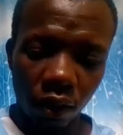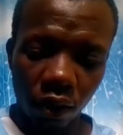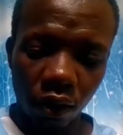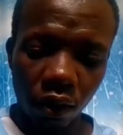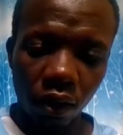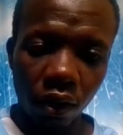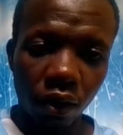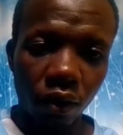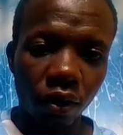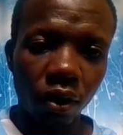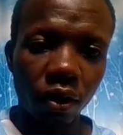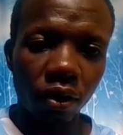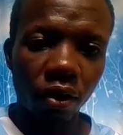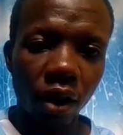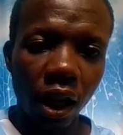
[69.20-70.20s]
Yes,
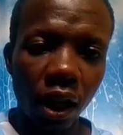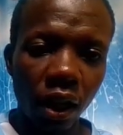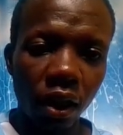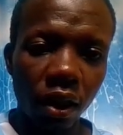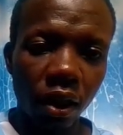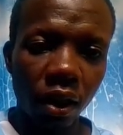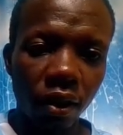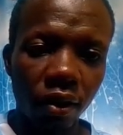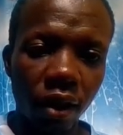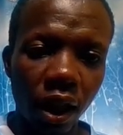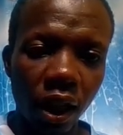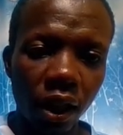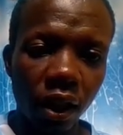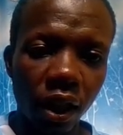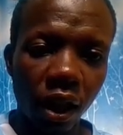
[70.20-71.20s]
this slide
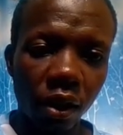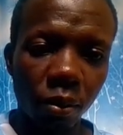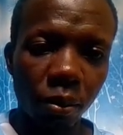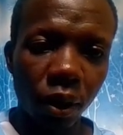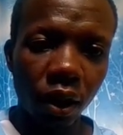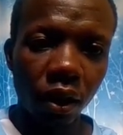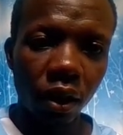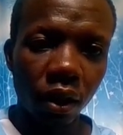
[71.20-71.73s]
can be